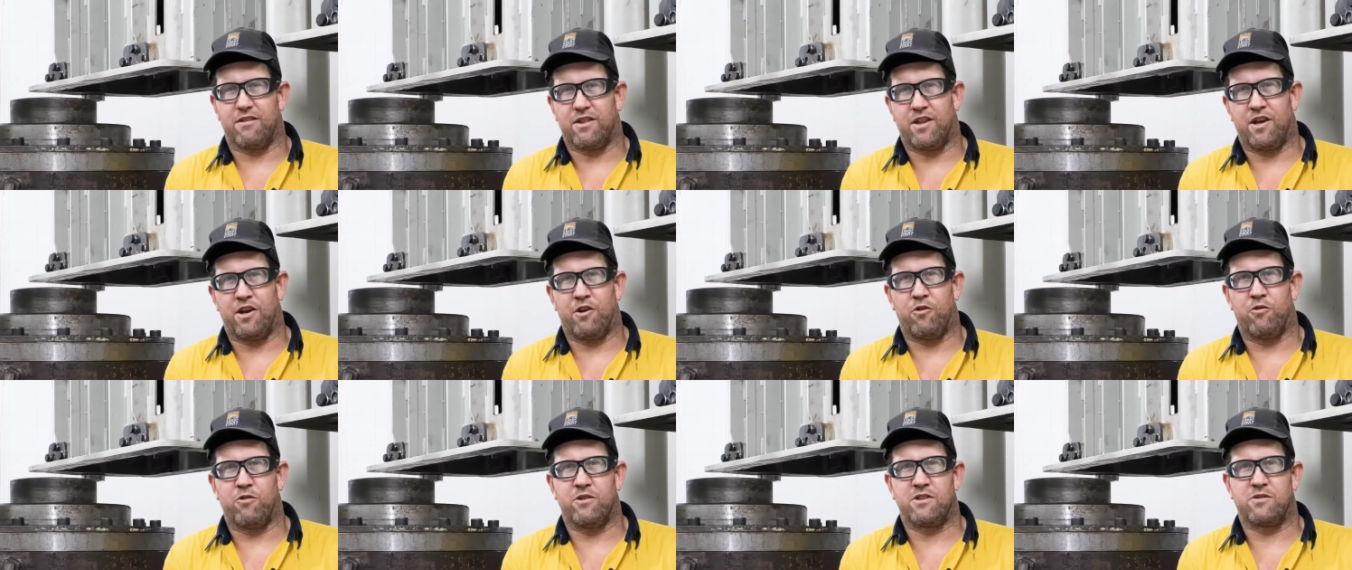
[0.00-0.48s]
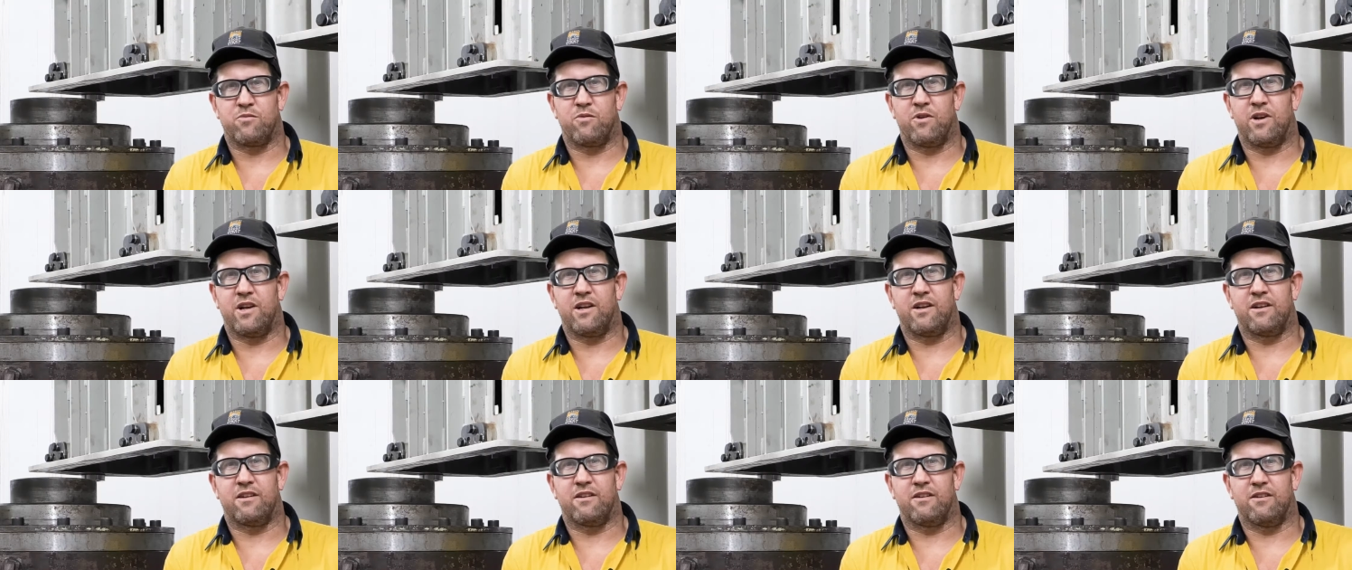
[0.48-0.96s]
They're always
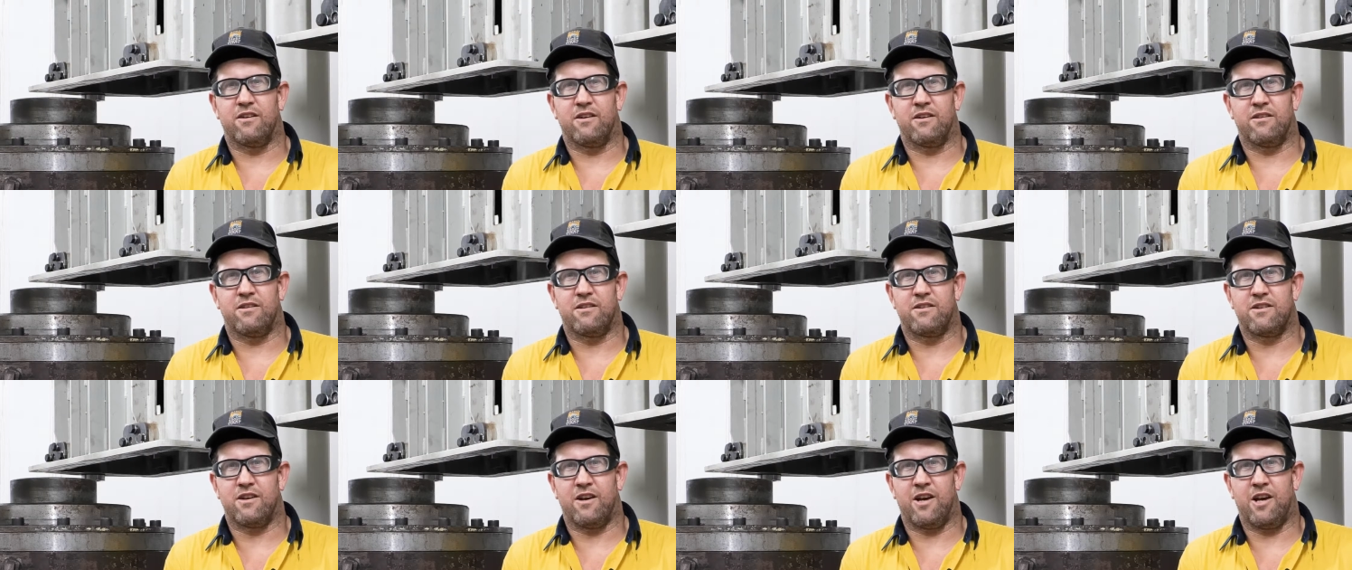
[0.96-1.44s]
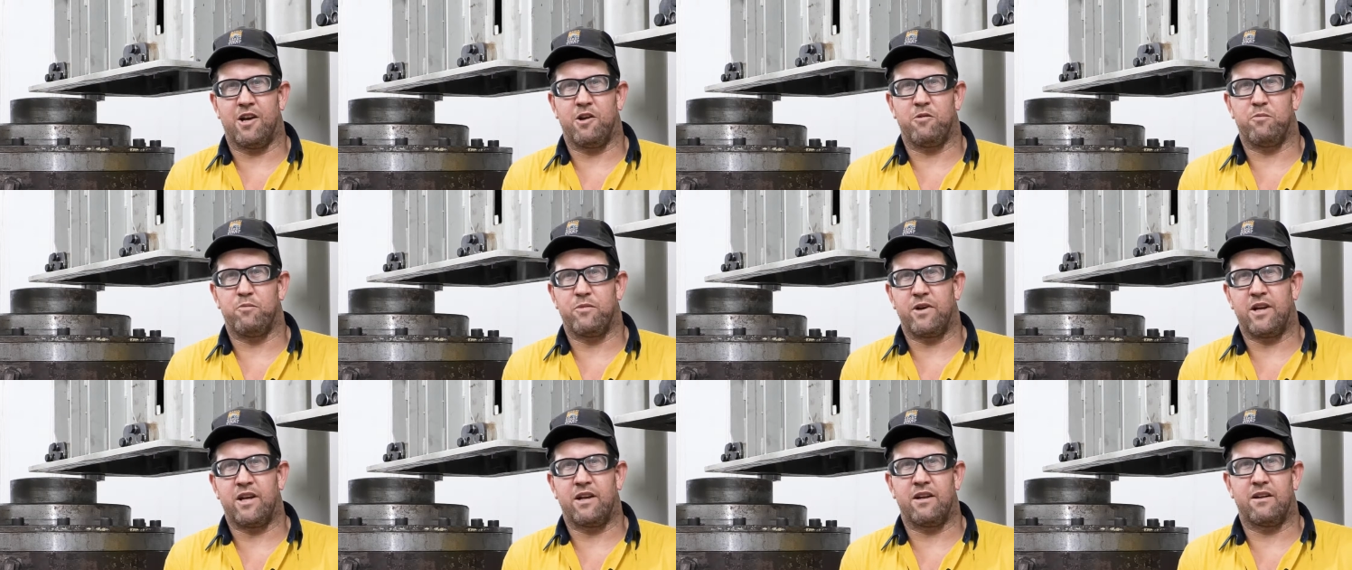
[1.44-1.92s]
willing to, to
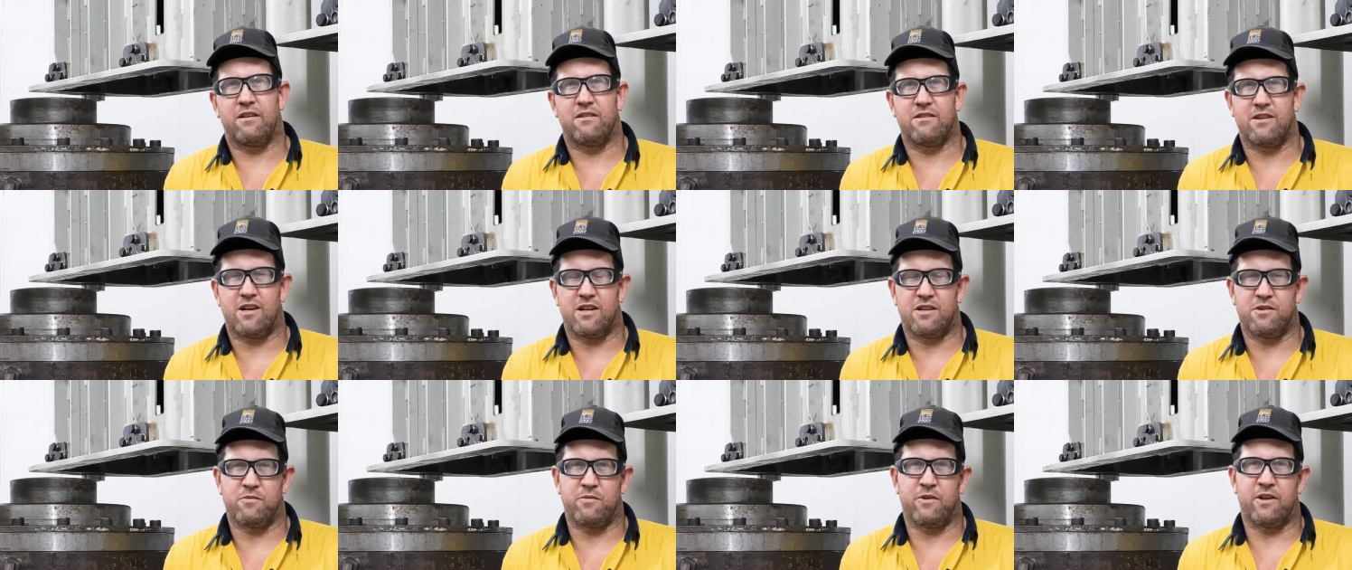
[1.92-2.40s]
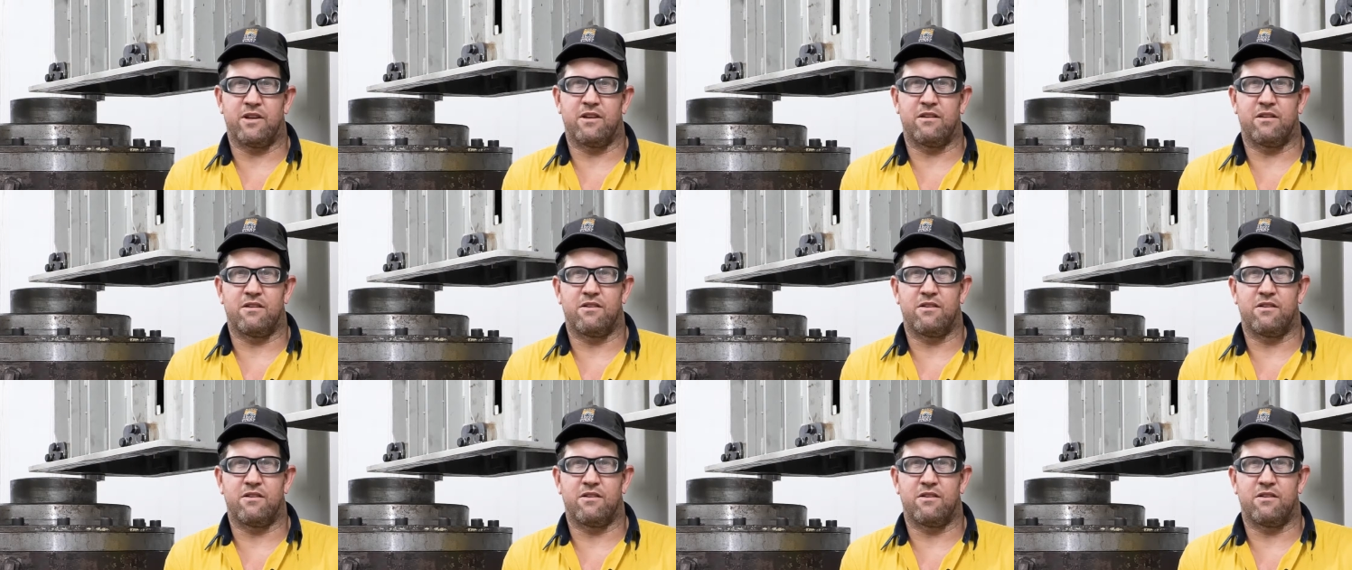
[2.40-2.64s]
help me, teach me